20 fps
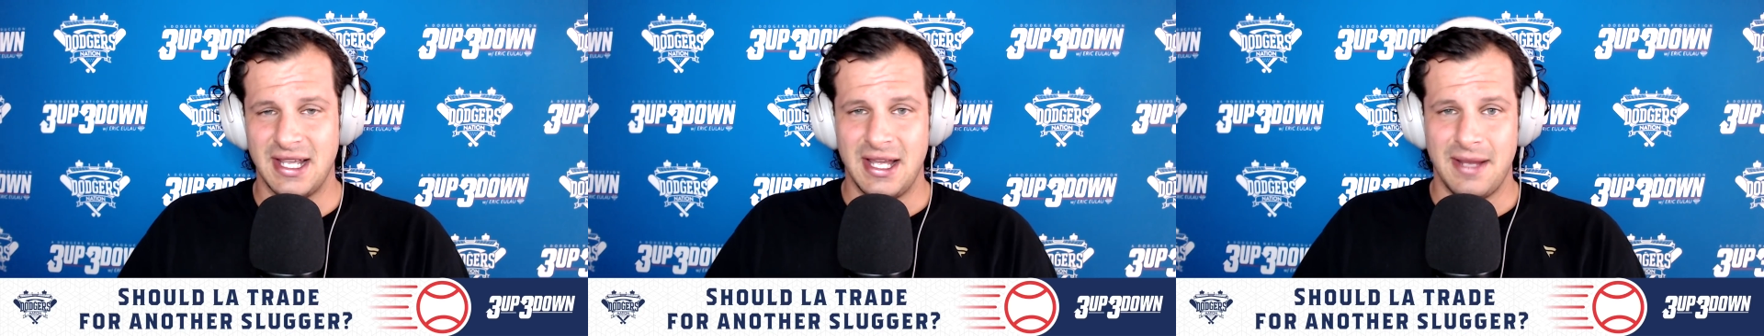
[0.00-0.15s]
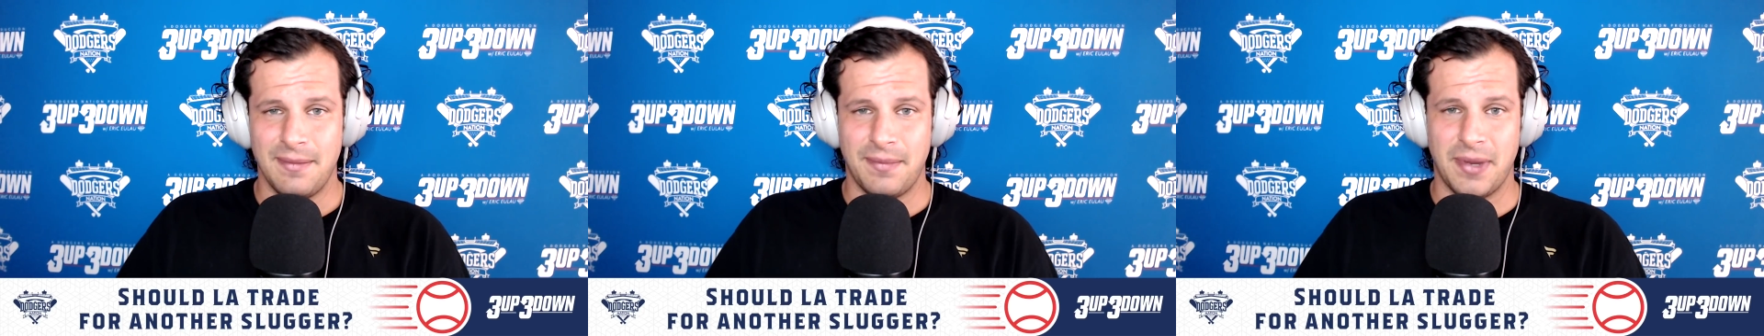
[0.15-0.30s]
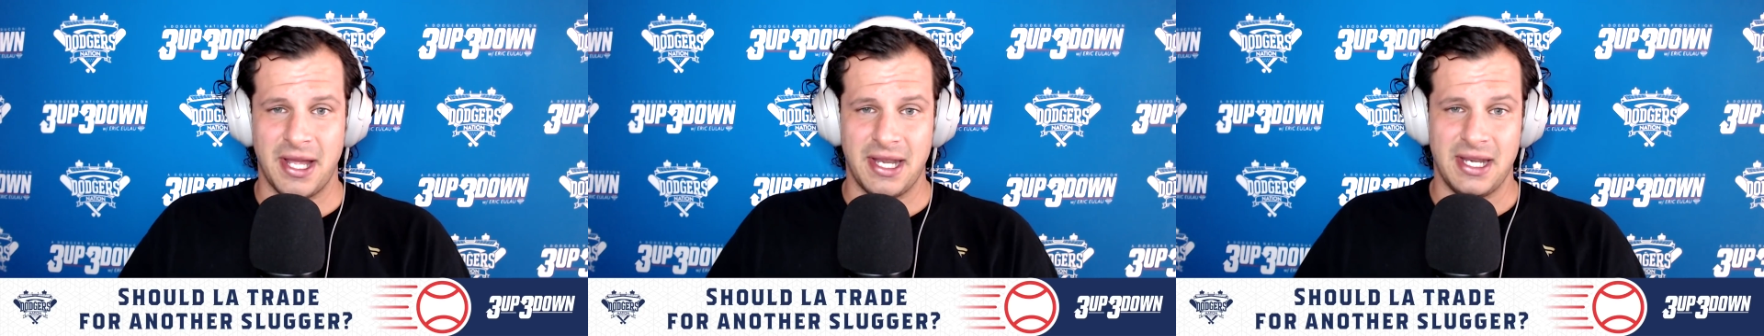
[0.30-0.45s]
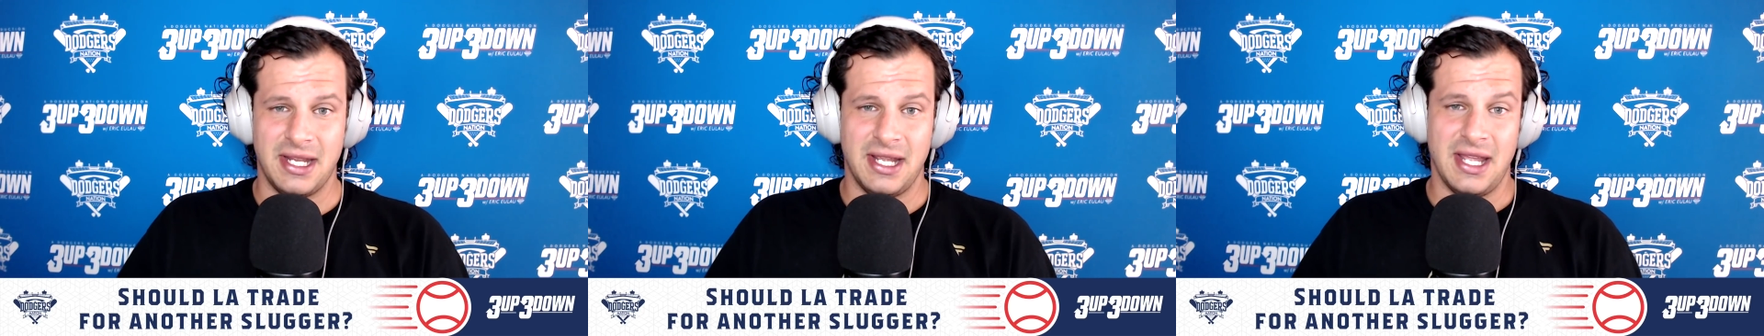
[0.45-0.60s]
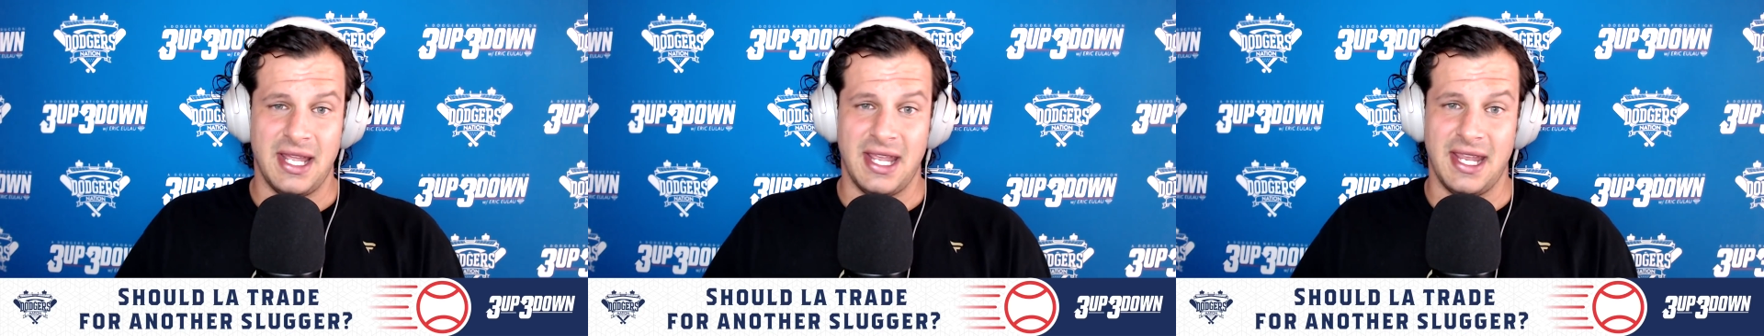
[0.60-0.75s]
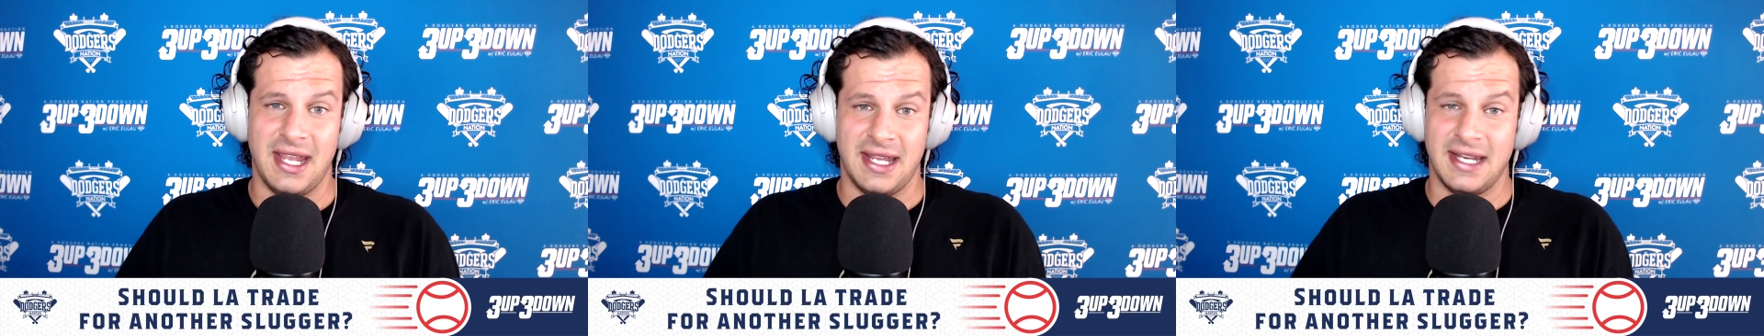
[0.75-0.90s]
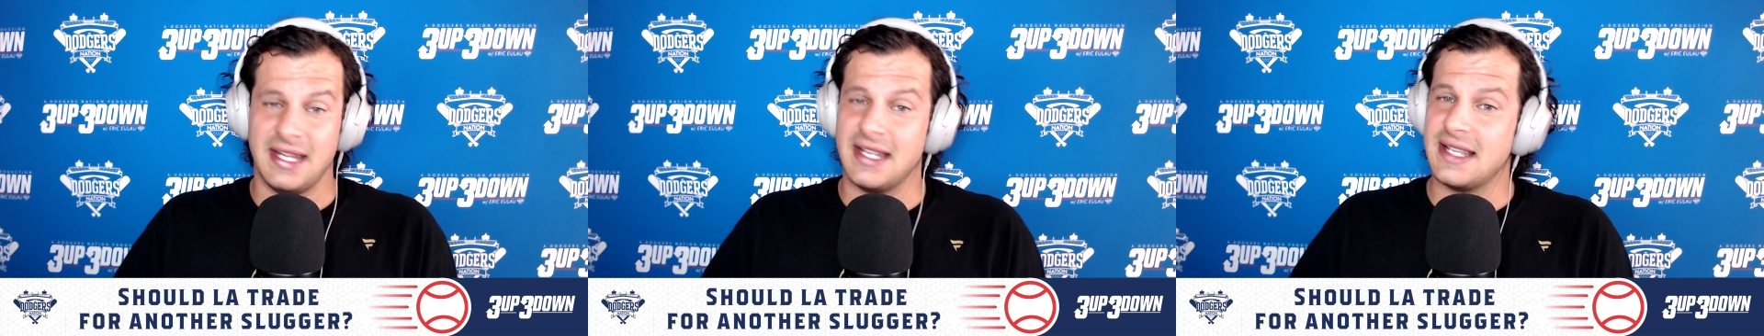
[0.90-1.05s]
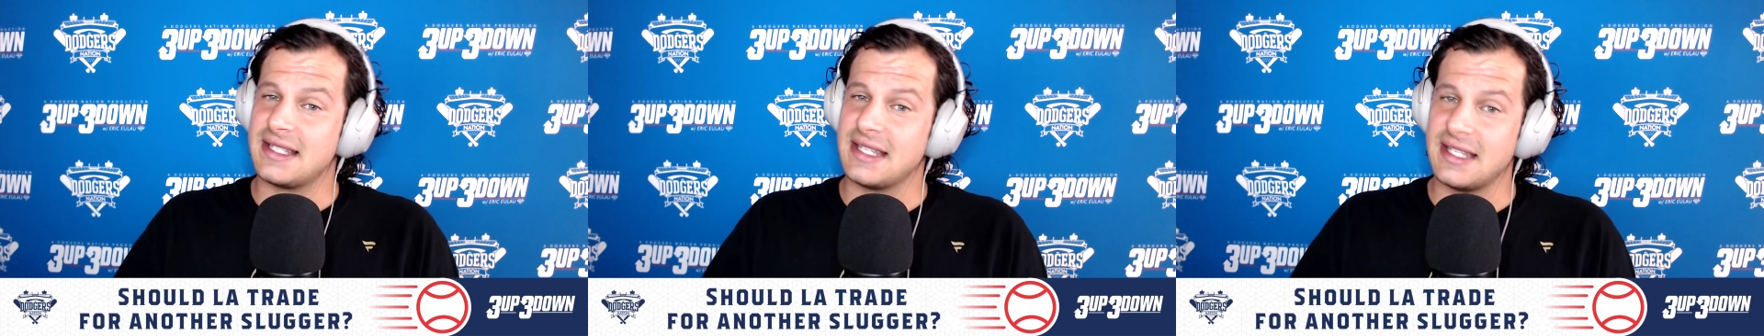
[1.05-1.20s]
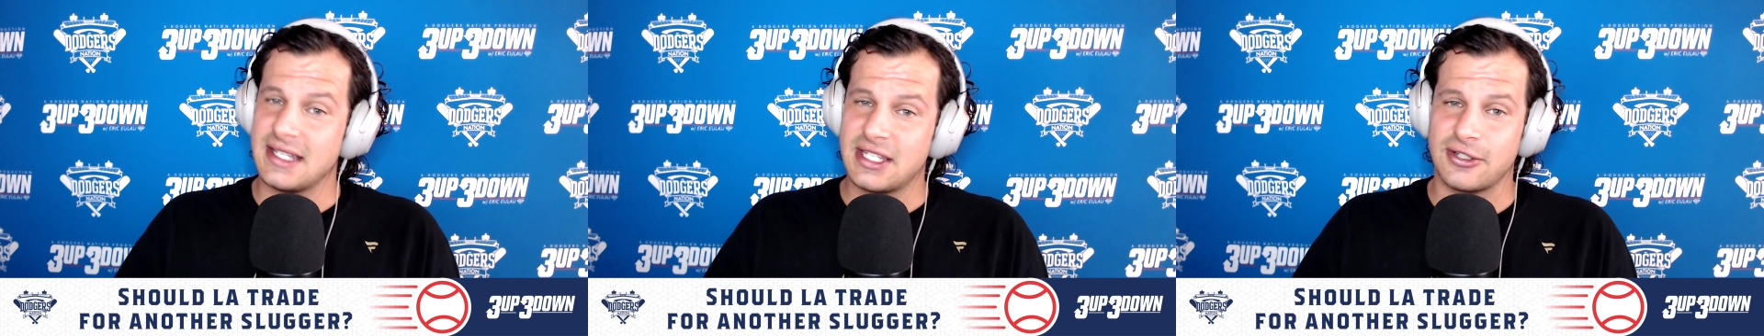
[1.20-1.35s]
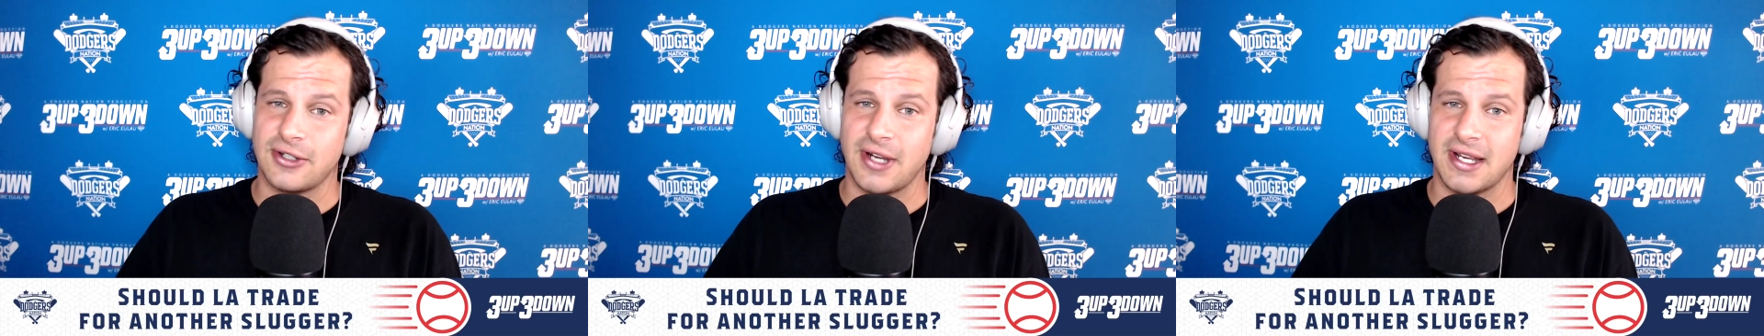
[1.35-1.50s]
but it is
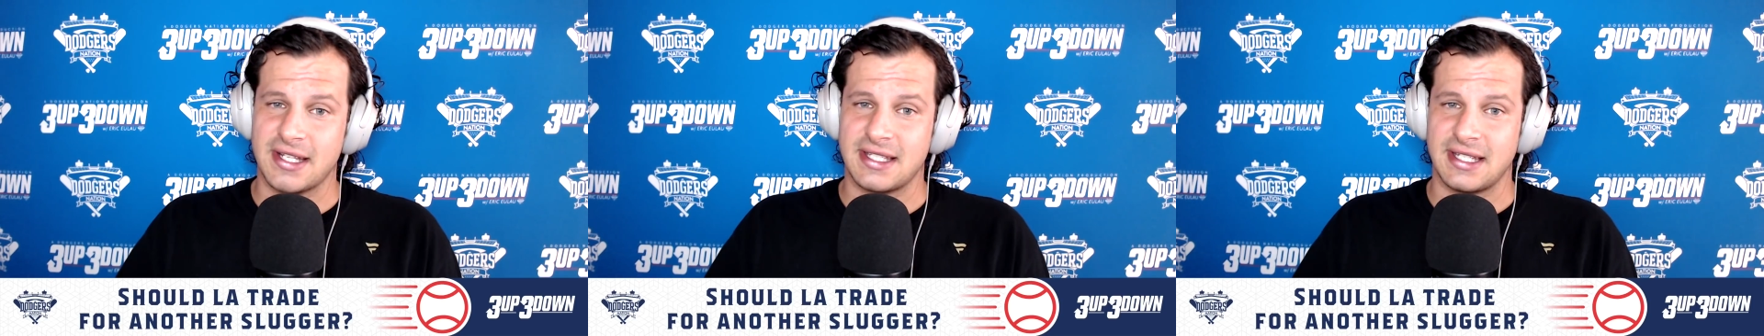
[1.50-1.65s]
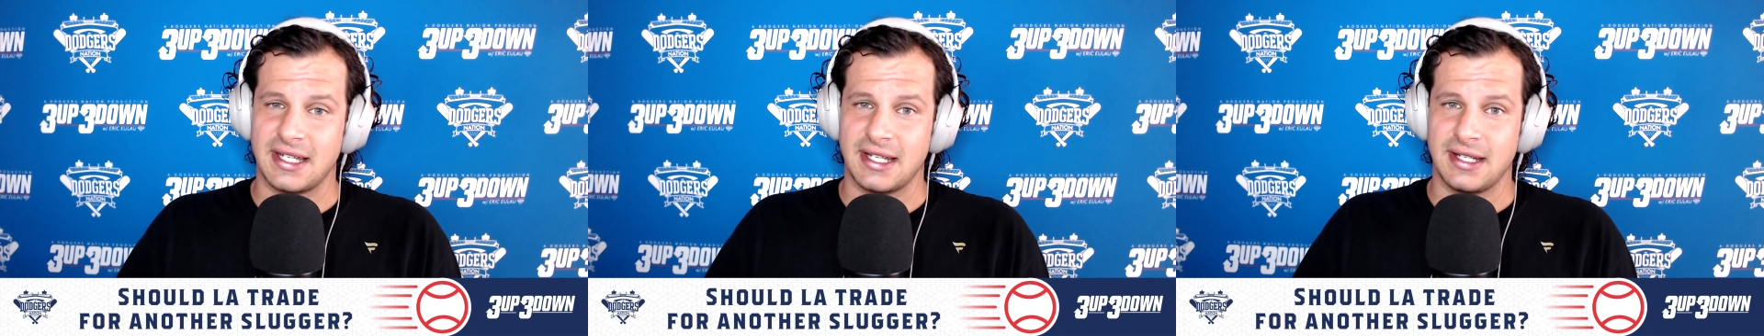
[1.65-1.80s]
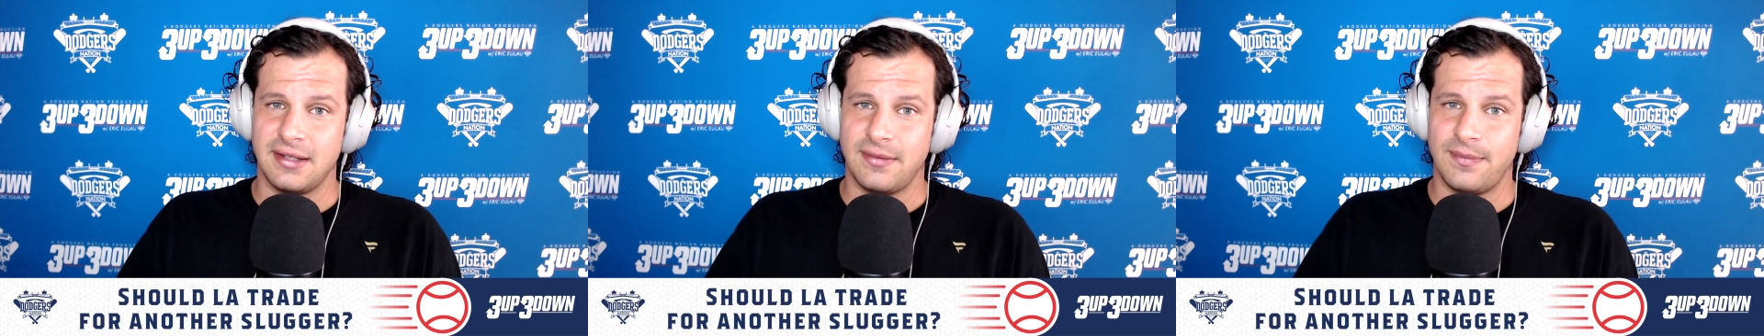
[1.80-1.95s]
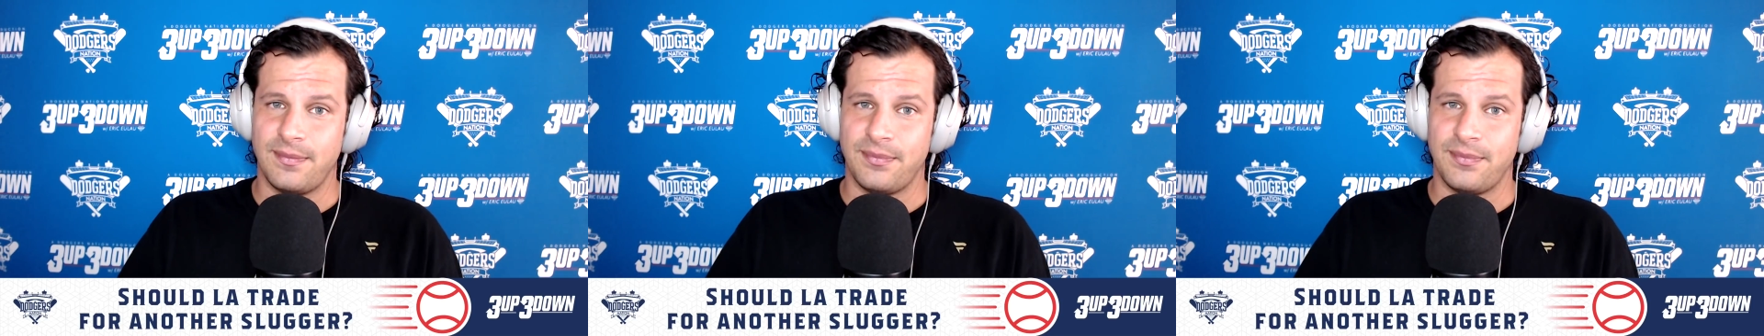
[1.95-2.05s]
interesting.